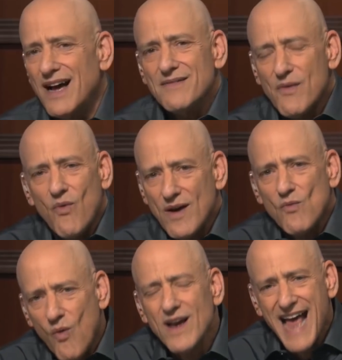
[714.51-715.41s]
You know,
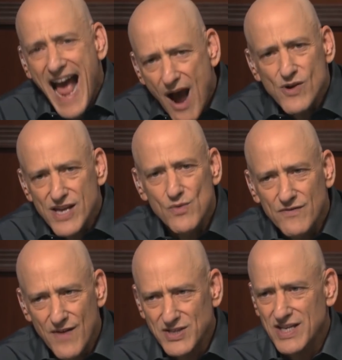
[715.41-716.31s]
how
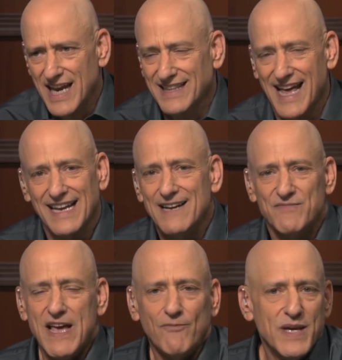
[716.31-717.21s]
can you investigate
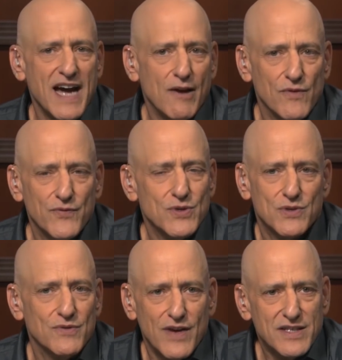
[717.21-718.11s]
that? The FBI
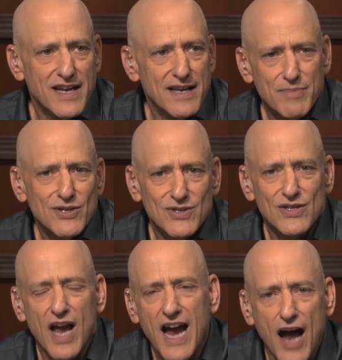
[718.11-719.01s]
refused to investigate
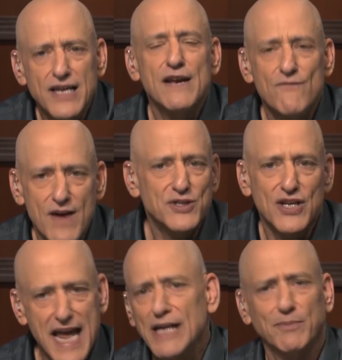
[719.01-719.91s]
because it's
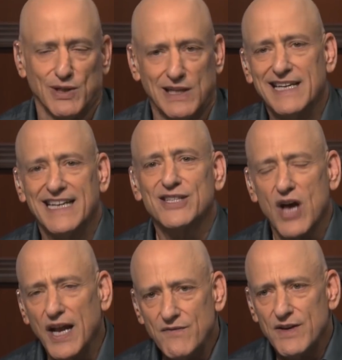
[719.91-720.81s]
uninvestigatable.
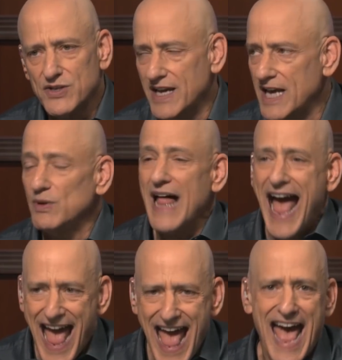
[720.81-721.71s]
It is
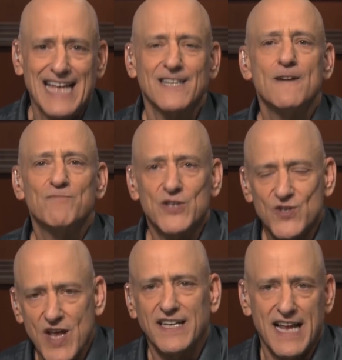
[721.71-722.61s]
uninvestigatable, and
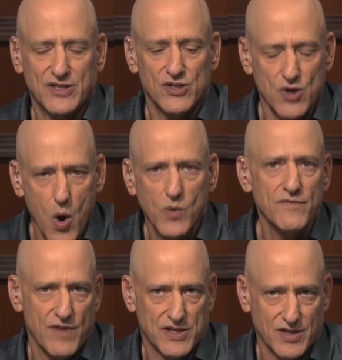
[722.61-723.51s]
the Senate has its own